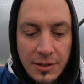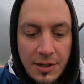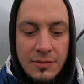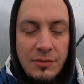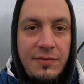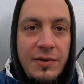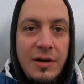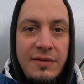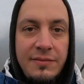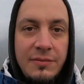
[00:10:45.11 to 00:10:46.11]
And we've
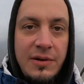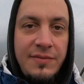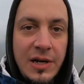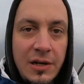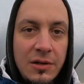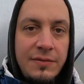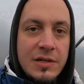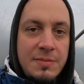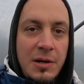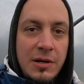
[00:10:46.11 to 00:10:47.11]
had a lot of
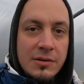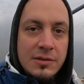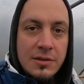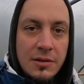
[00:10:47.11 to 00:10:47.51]
experience,